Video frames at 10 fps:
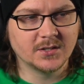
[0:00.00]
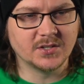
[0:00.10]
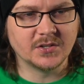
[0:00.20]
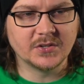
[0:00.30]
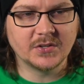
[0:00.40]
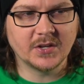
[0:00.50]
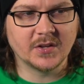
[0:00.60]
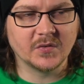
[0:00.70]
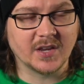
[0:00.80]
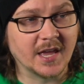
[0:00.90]
Dude,
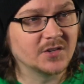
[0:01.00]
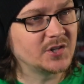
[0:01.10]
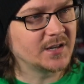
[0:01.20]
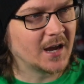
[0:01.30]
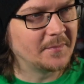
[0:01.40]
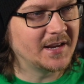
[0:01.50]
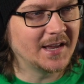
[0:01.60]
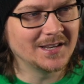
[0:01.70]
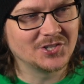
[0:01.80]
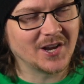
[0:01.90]
and Kenshi coming
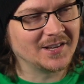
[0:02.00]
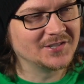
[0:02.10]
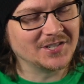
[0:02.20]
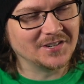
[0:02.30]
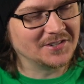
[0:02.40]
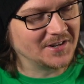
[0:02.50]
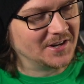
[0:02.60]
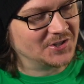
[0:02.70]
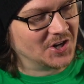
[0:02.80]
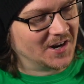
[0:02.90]
in, challenging
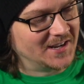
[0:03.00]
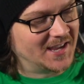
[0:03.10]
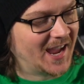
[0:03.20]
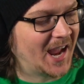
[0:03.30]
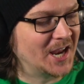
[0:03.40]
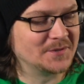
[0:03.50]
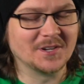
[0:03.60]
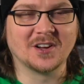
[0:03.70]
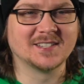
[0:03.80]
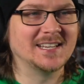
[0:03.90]
Johnny Cage
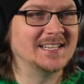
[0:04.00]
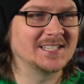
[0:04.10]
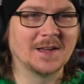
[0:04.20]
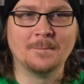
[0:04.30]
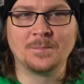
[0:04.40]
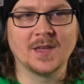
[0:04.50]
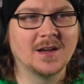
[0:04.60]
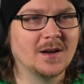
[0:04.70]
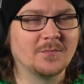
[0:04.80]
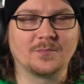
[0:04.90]
because he's
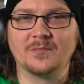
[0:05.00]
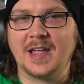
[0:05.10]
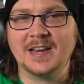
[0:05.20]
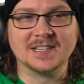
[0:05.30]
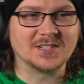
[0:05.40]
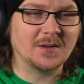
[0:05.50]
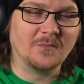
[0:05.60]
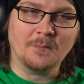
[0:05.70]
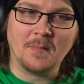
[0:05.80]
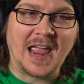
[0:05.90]
in his
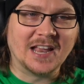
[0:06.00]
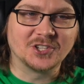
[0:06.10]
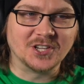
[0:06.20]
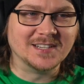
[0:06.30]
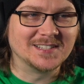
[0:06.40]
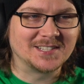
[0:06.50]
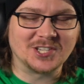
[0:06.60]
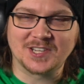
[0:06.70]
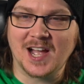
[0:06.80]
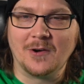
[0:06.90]
mansions,
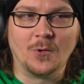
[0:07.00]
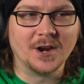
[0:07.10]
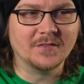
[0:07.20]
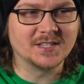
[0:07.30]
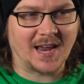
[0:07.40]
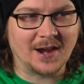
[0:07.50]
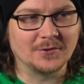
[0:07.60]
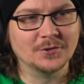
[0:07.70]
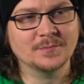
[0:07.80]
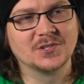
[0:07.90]
just got one of his
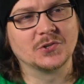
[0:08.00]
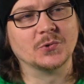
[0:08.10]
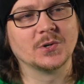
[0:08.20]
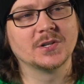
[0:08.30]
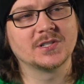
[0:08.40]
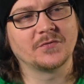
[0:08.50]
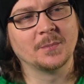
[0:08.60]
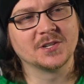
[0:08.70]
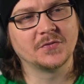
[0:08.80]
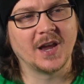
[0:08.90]
heirloom swords from
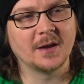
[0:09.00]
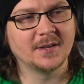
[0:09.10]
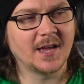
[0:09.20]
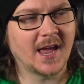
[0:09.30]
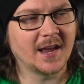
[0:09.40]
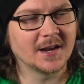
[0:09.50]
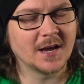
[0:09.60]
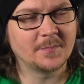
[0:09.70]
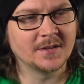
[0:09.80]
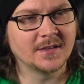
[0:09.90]
his family hanging
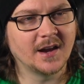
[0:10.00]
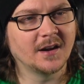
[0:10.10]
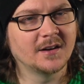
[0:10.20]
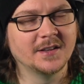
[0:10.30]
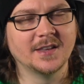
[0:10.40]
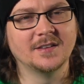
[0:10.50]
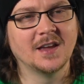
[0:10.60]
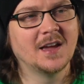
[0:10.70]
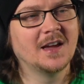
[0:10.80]
up in there, and